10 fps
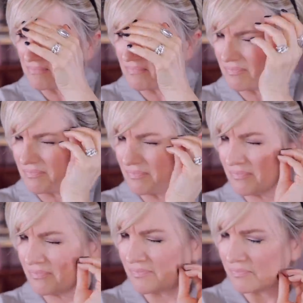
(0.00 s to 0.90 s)

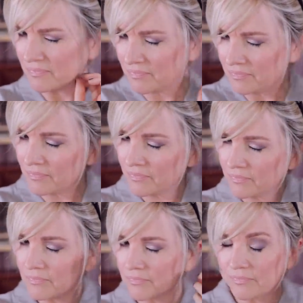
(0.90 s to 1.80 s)

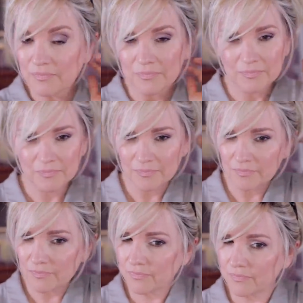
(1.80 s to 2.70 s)

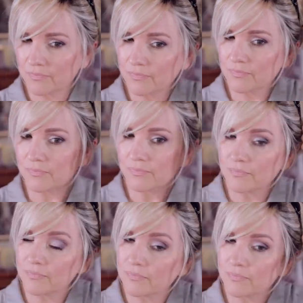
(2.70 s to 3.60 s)

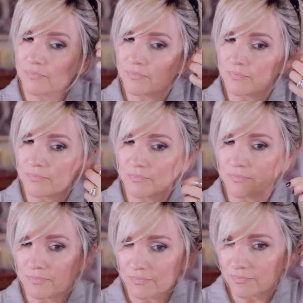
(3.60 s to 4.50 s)

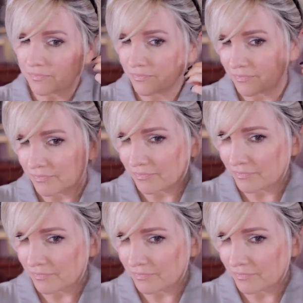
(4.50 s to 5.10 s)
Nothing is said.